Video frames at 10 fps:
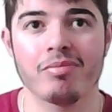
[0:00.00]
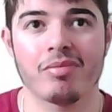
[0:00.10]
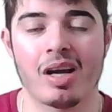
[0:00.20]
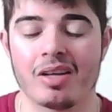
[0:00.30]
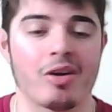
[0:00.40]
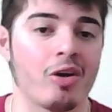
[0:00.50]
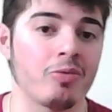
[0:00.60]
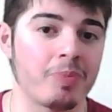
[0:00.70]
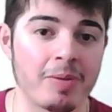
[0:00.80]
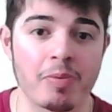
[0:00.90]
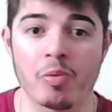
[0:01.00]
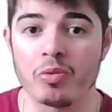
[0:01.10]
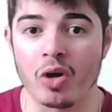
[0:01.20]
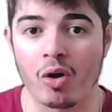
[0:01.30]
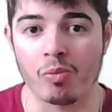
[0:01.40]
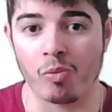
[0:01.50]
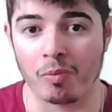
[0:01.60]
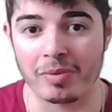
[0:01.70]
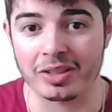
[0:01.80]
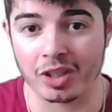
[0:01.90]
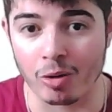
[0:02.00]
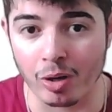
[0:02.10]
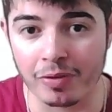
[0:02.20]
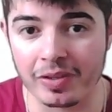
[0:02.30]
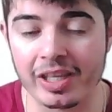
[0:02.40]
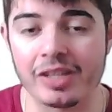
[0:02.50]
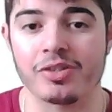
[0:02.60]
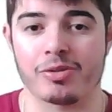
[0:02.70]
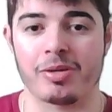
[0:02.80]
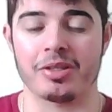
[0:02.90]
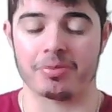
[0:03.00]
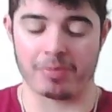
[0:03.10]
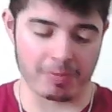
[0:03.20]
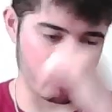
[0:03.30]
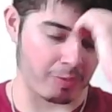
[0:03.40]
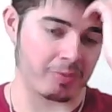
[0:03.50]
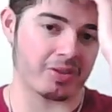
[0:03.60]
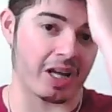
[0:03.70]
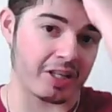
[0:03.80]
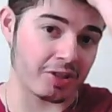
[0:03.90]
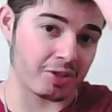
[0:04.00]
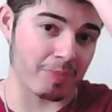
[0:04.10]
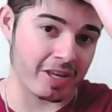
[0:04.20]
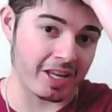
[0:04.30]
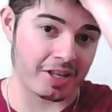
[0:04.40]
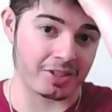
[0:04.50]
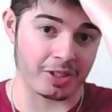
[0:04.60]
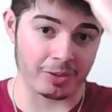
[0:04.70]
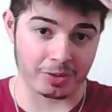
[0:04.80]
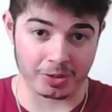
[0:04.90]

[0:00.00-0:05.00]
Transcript: I know people will not want me to go over the injuries and people will say, you're just making excuses.